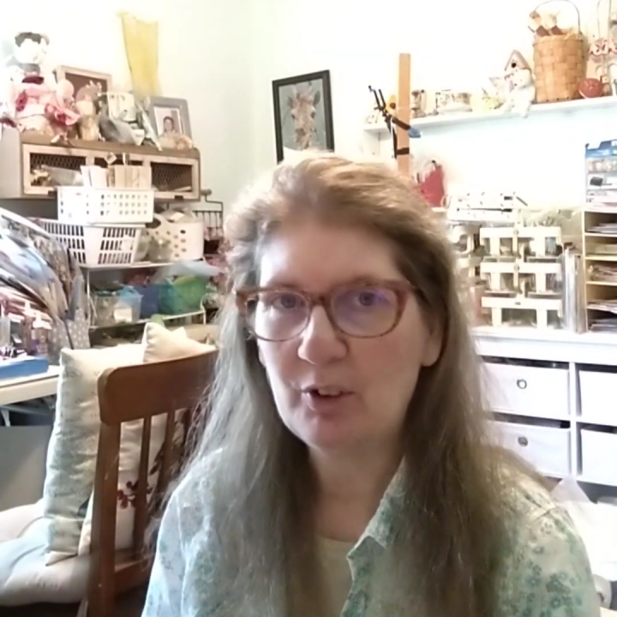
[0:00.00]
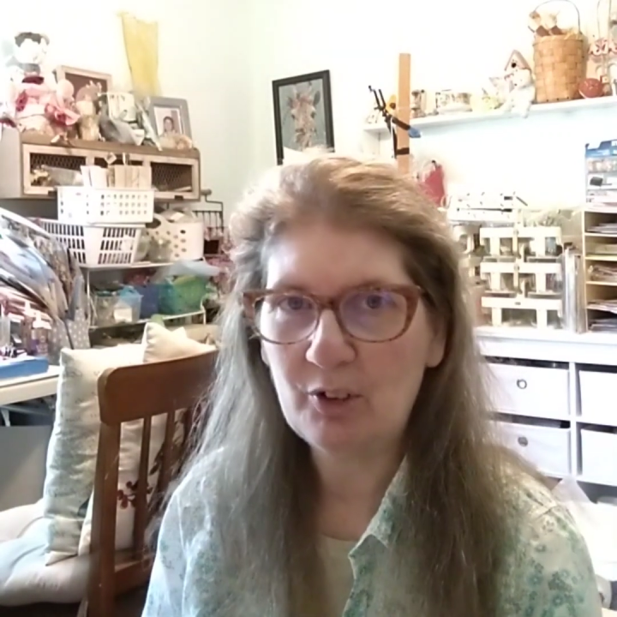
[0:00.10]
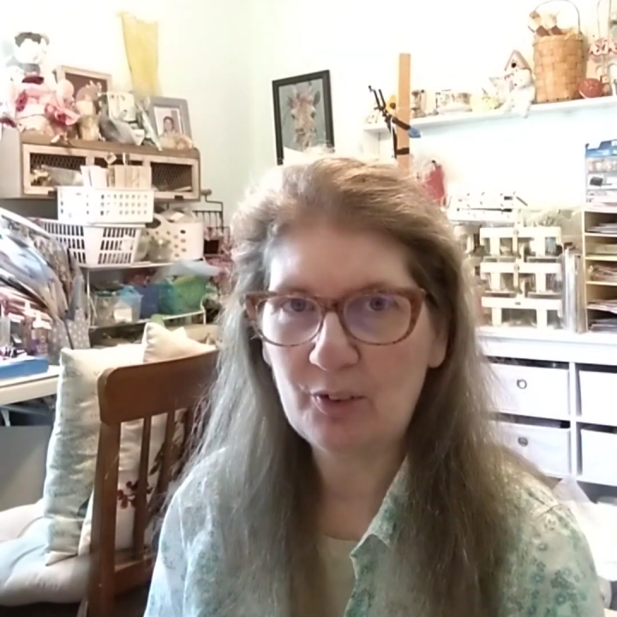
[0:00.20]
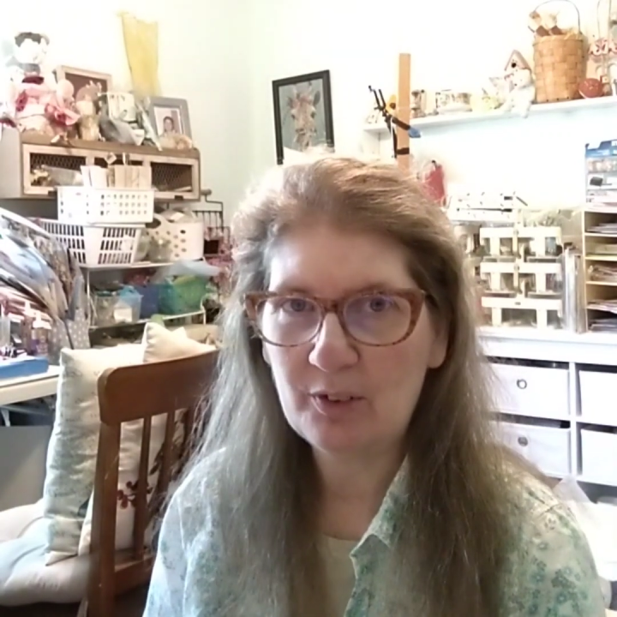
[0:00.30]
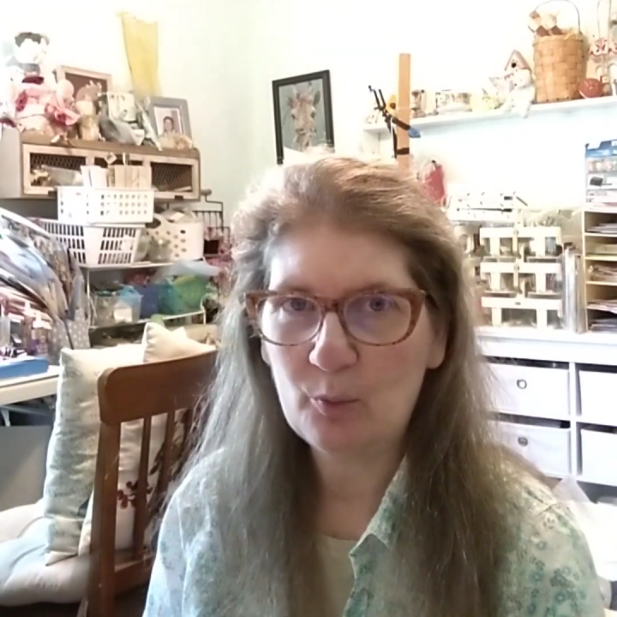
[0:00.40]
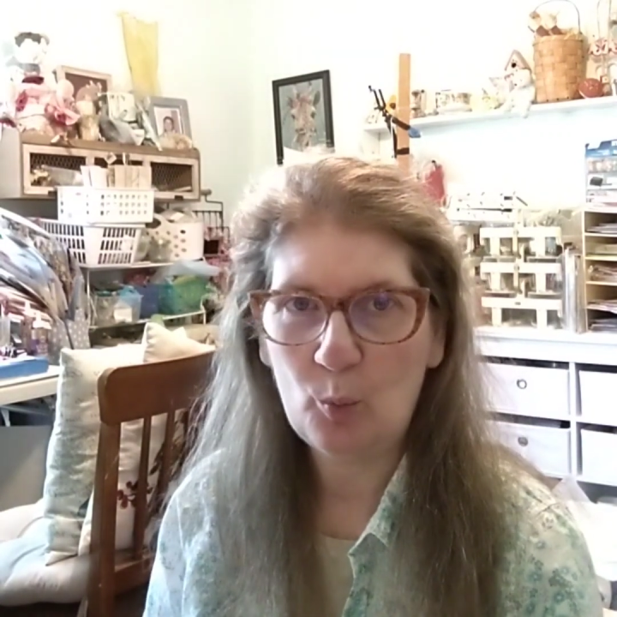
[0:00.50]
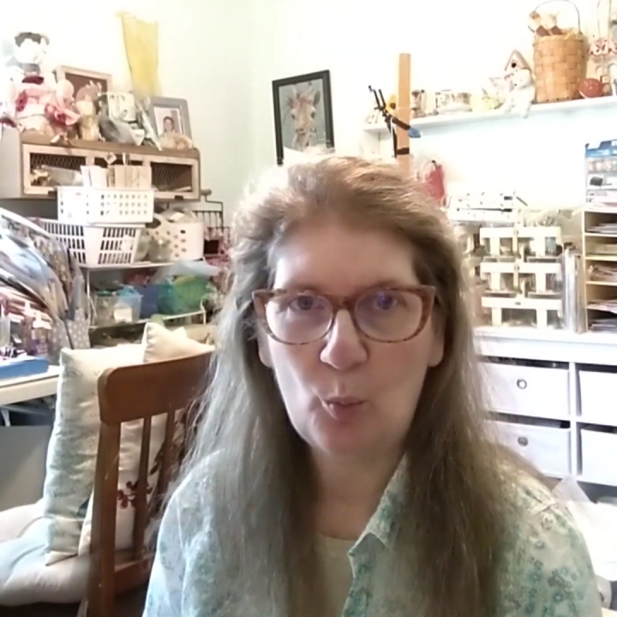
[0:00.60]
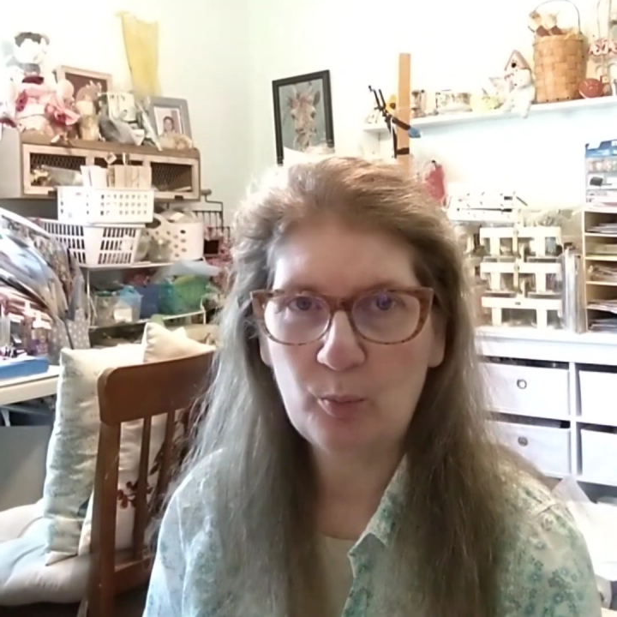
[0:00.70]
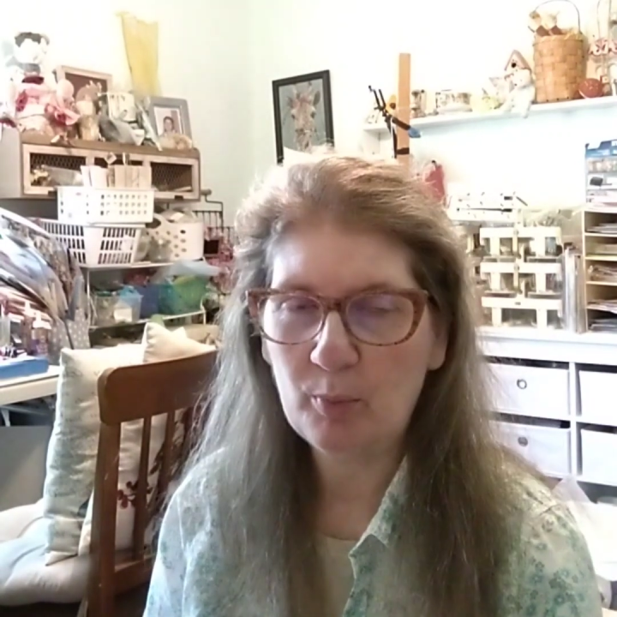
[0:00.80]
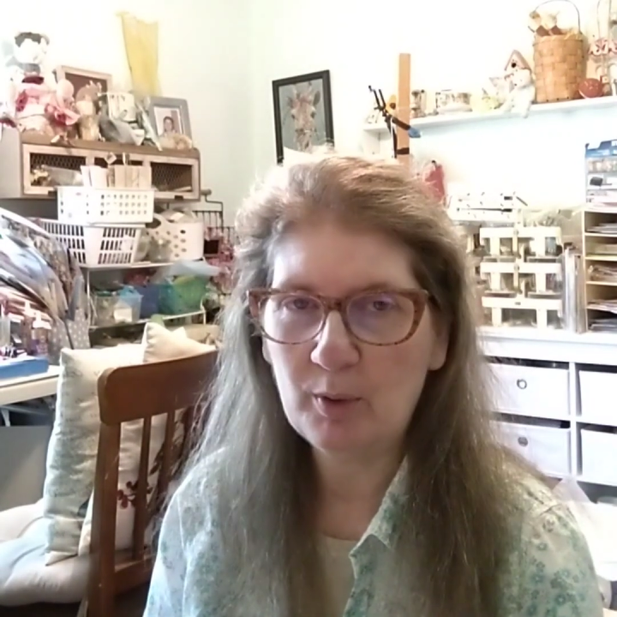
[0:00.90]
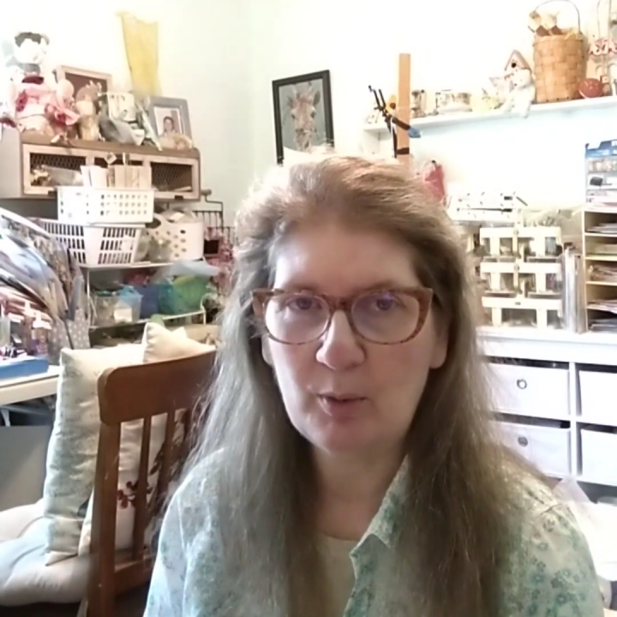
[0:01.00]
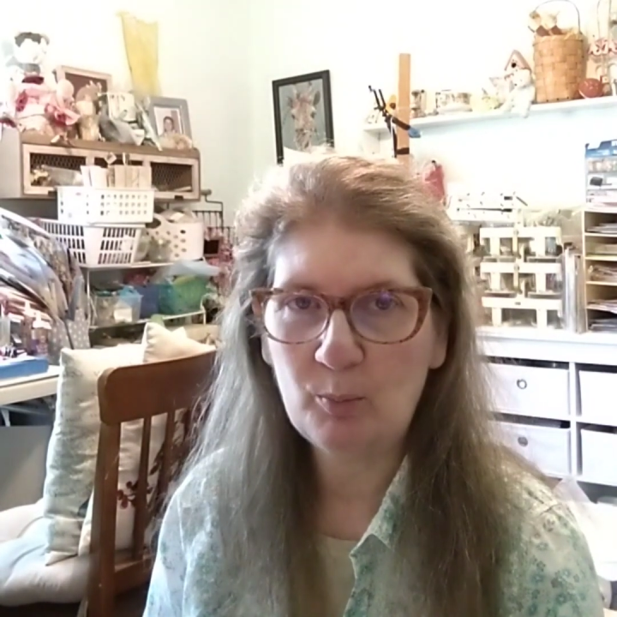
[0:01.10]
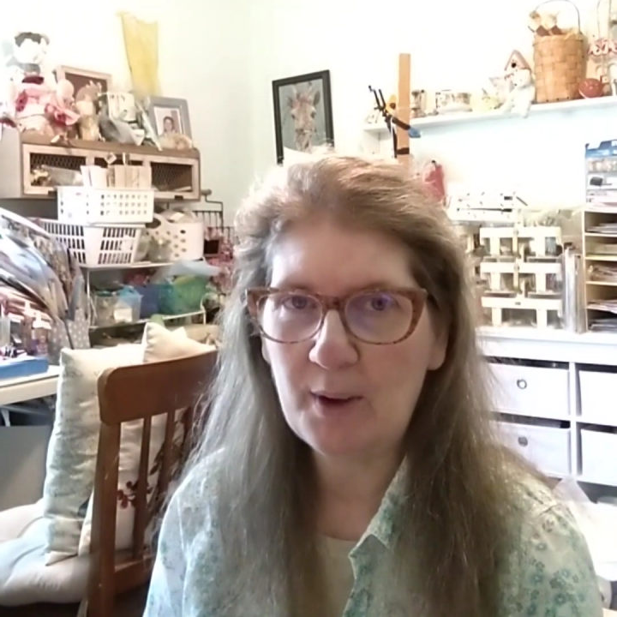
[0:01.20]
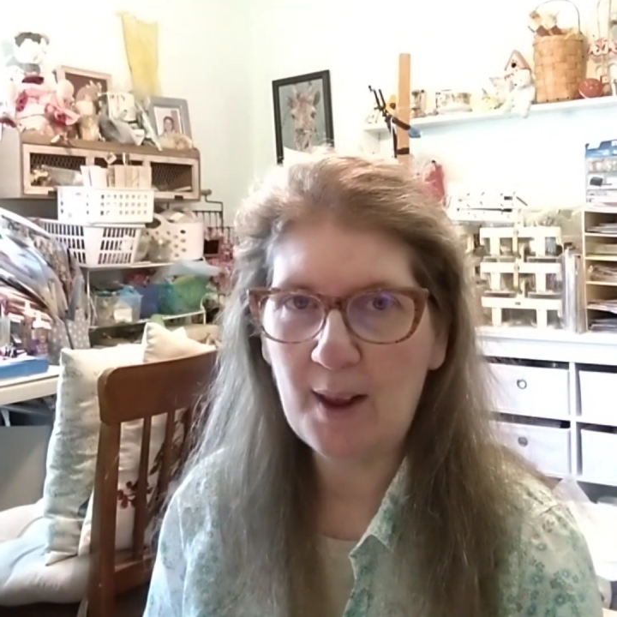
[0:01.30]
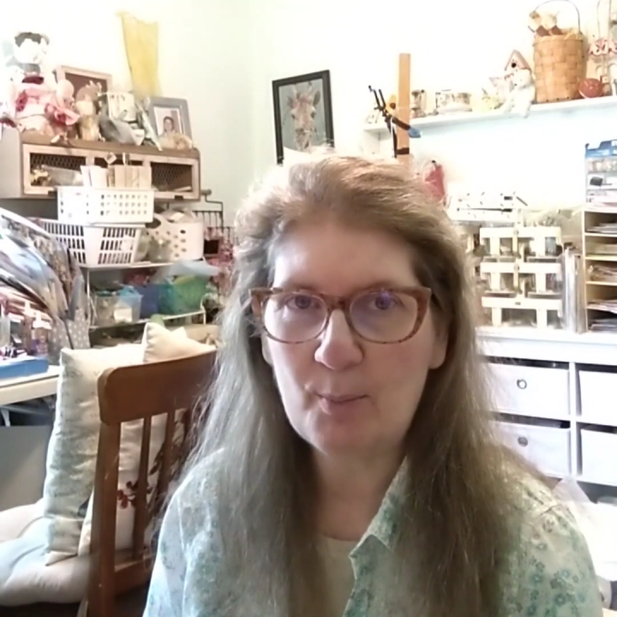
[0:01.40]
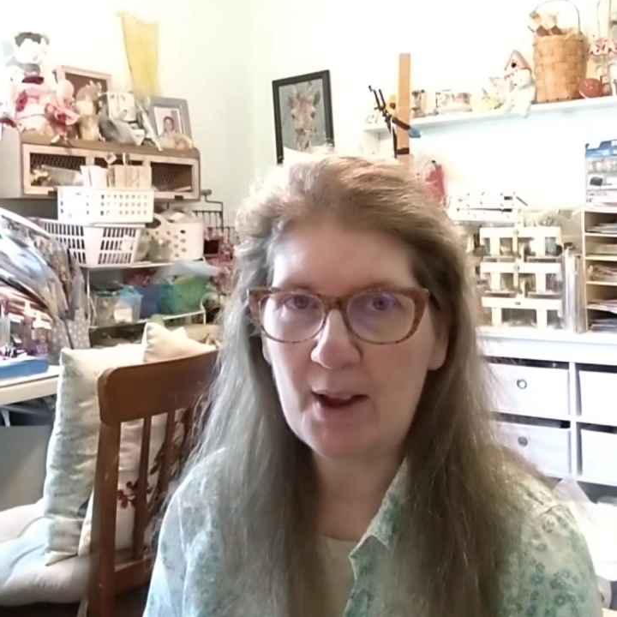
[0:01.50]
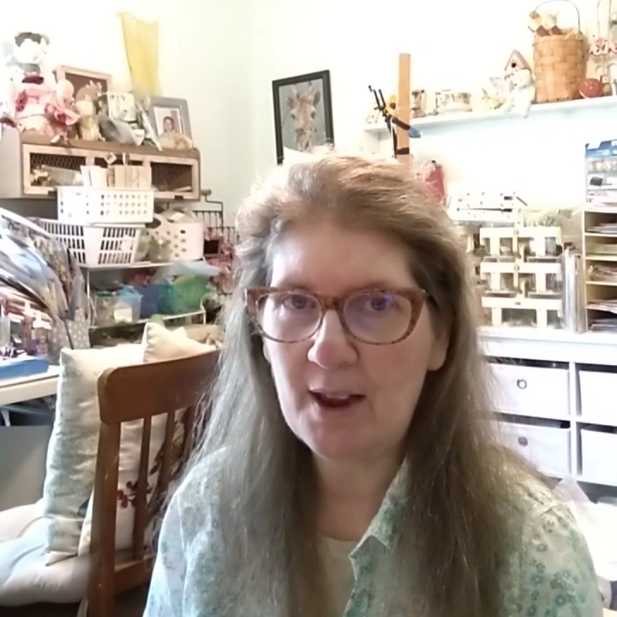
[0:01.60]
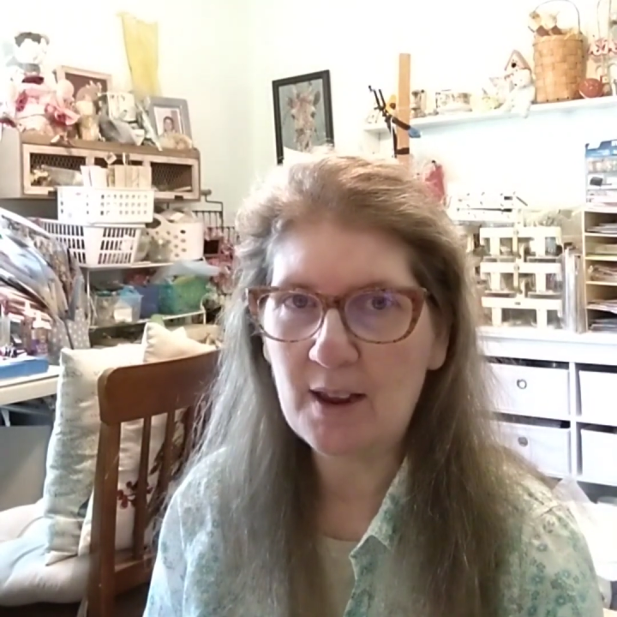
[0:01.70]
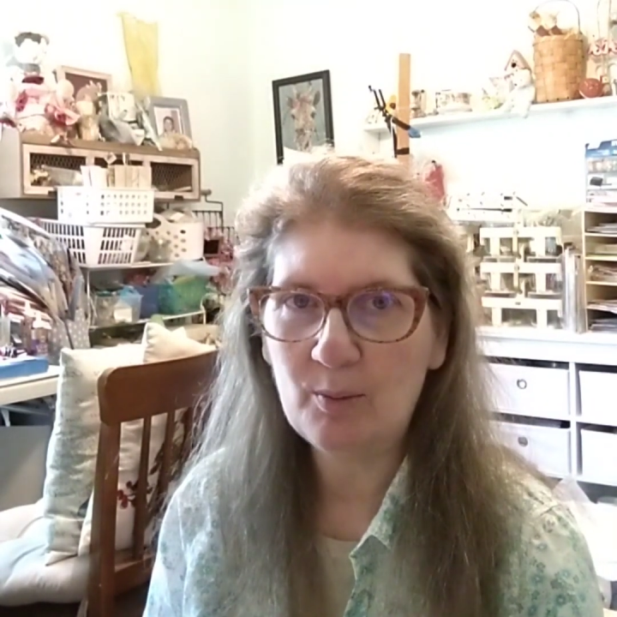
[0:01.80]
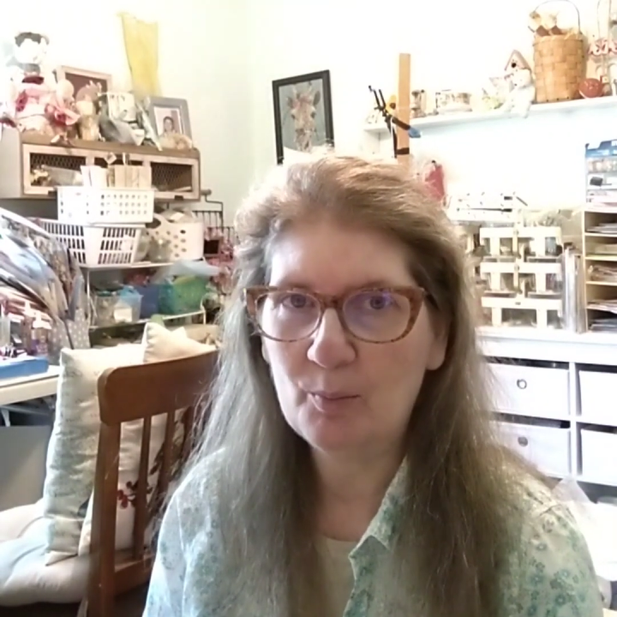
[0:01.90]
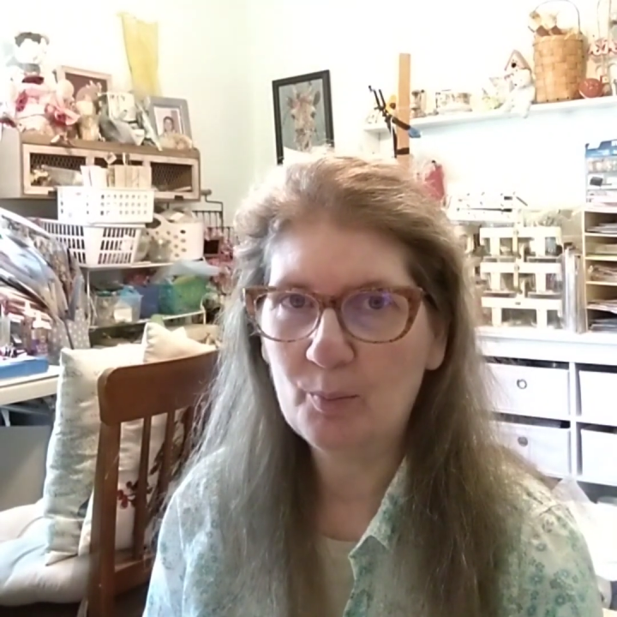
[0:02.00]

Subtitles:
just take my